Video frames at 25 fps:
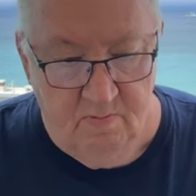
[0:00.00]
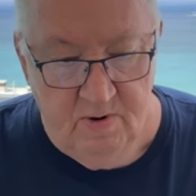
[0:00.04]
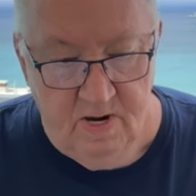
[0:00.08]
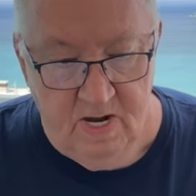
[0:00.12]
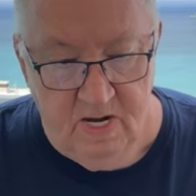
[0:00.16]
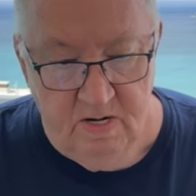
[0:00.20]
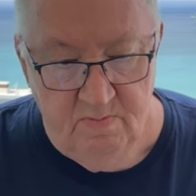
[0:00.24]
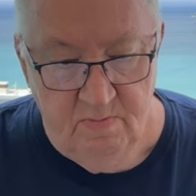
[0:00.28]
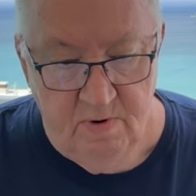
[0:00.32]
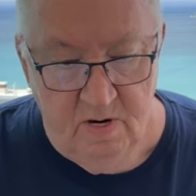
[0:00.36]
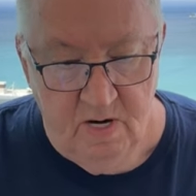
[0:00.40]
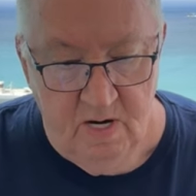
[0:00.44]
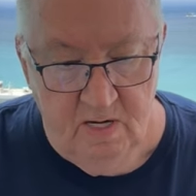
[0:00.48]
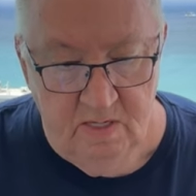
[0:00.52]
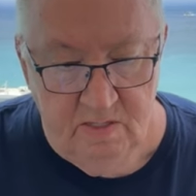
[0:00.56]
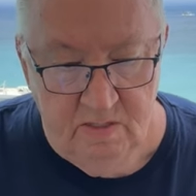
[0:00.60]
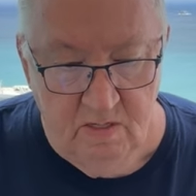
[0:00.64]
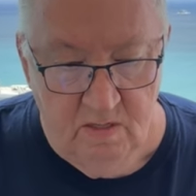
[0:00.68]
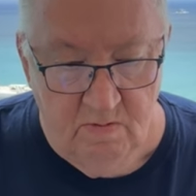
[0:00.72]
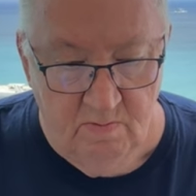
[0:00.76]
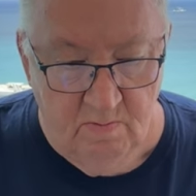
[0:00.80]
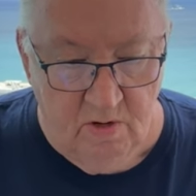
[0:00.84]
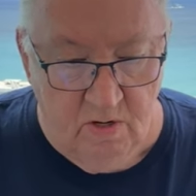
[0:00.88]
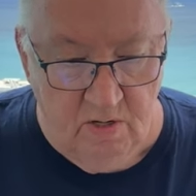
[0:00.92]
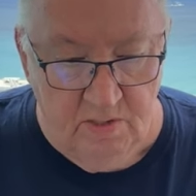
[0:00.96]
Bradbury
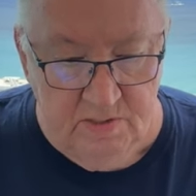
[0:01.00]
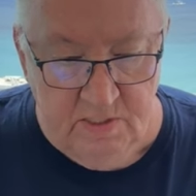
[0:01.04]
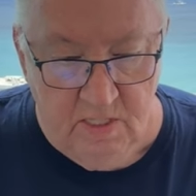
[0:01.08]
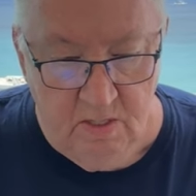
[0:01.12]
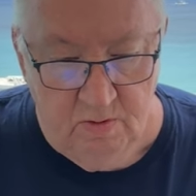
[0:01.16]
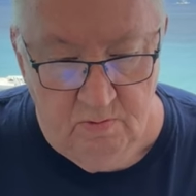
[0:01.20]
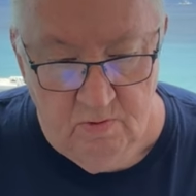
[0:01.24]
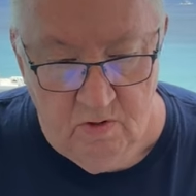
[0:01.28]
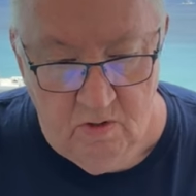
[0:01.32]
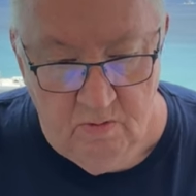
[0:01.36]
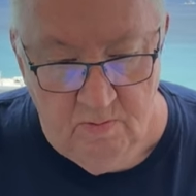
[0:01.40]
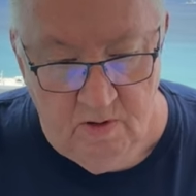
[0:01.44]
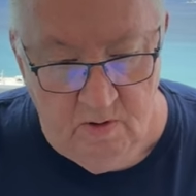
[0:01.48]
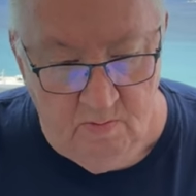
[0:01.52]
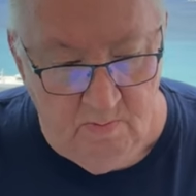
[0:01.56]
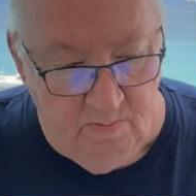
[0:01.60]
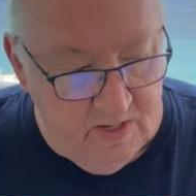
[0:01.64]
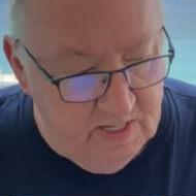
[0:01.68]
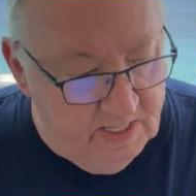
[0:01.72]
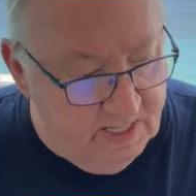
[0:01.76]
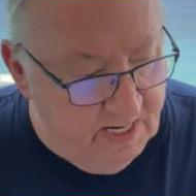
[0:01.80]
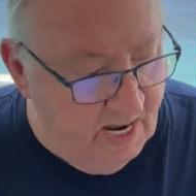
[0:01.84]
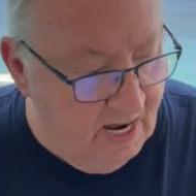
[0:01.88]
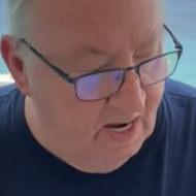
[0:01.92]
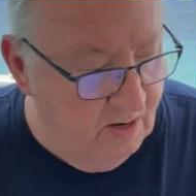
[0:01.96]
to the emergency room at
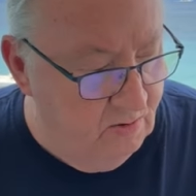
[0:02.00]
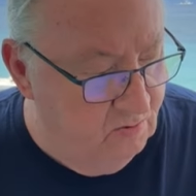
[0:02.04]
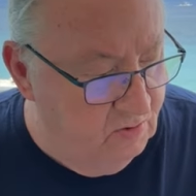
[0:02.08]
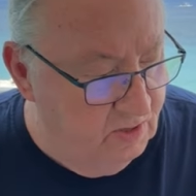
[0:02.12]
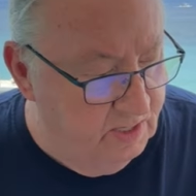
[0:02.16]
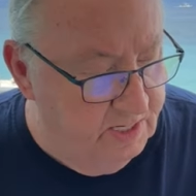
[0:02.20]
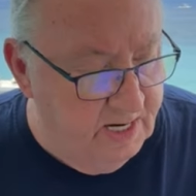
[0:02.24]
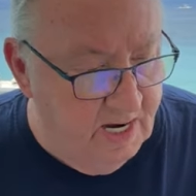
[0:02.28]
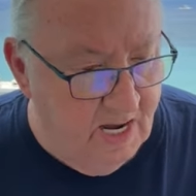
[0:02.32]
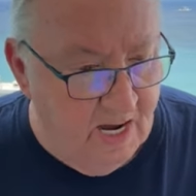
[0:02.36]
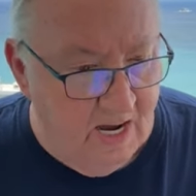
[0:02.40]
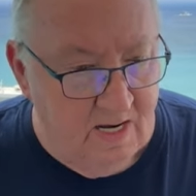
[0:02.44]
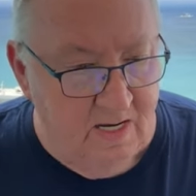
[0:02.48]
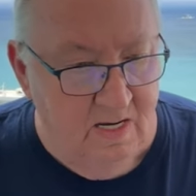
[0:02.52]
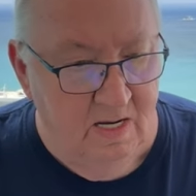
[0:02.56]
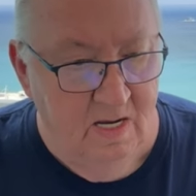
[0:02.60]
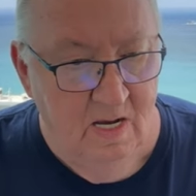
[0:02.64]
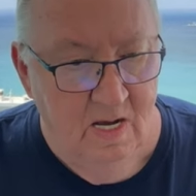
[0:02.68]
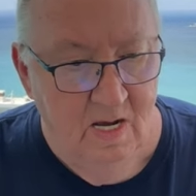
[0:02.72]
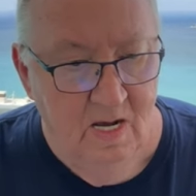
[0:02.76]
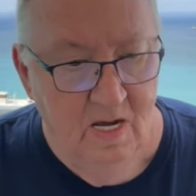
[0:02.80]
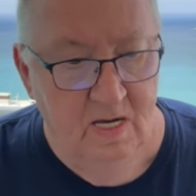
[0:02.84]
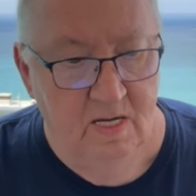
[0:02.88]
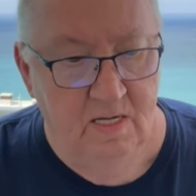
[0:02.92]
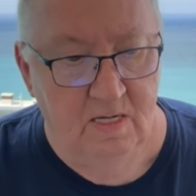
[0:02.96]
midnight one night,
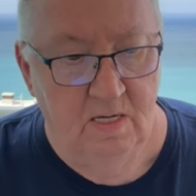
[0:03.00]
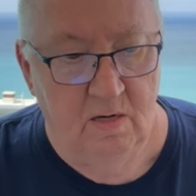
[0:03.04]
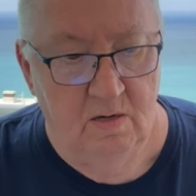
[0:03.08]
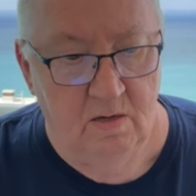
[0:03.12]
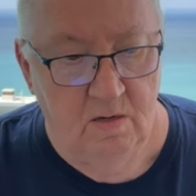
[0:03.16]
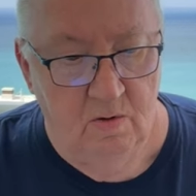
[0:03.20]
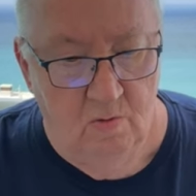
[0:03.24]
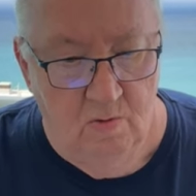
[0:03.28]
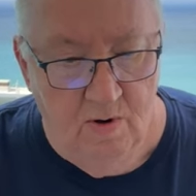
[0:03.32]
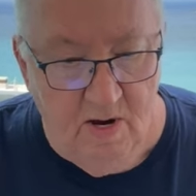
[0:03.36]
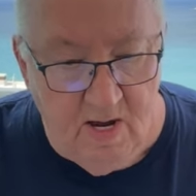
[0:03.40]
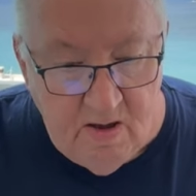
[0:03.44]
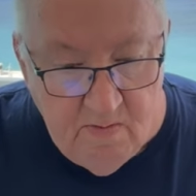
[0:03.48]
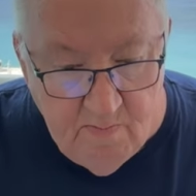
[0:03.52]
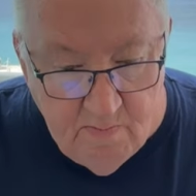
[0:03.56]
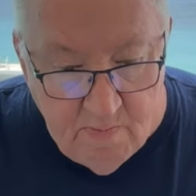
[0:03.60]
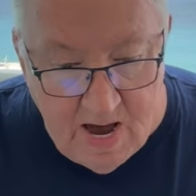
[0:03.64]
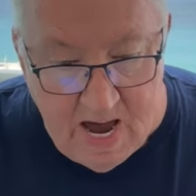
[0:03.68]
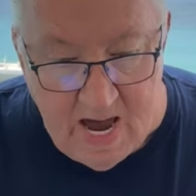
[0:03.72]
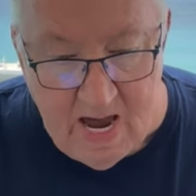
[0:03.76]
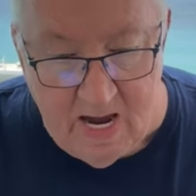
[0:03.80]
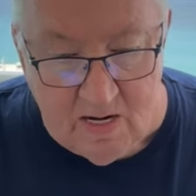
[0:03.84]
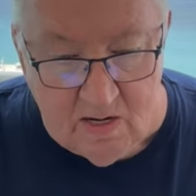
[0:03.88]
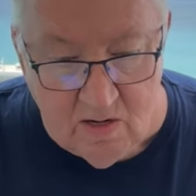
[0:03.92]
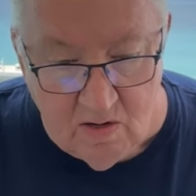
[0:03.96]
and on the way
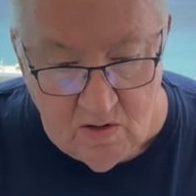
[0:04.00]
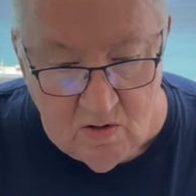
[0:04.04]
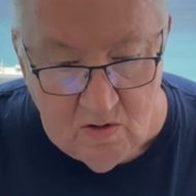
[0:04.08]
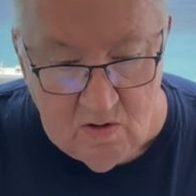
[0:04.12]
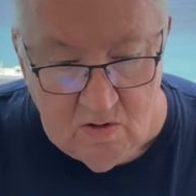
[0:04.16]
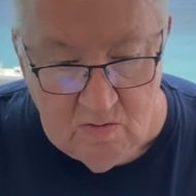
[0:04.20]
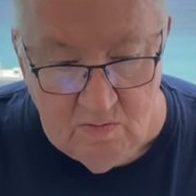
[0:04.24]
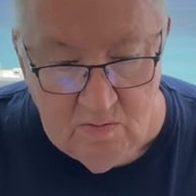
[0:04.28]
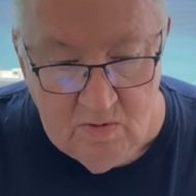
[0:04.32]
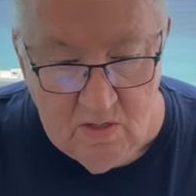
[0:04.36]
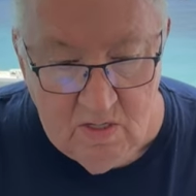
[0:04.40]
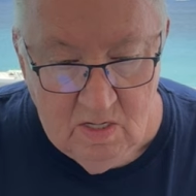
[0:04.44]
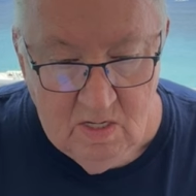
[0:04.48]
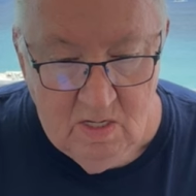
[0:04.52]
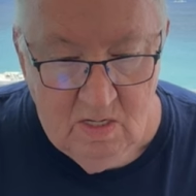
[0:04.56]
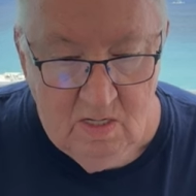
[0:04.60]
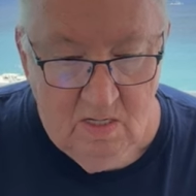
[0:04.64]
back home,